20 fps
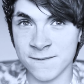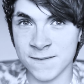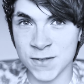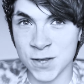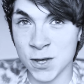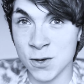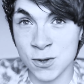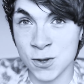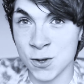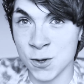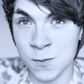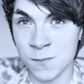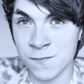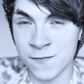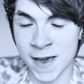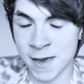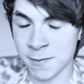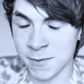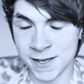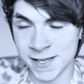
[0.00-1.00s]
YouTube
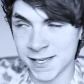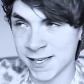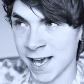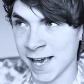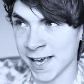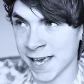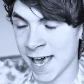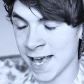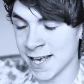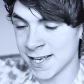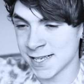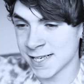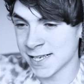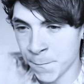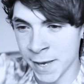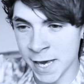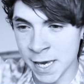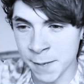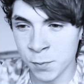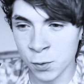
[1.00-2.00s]
famous, I guess,
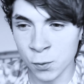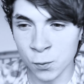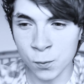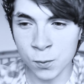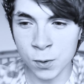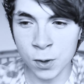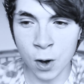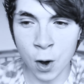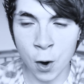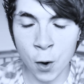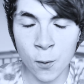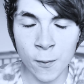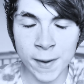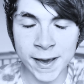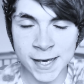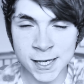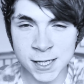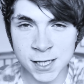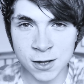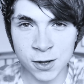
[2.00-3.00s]
people will
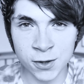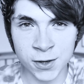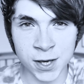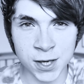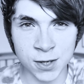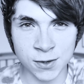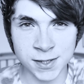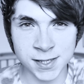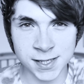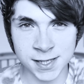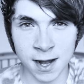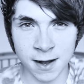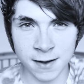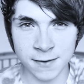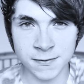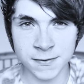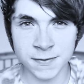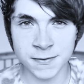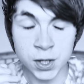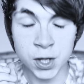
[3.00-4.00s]
always look at your stuff.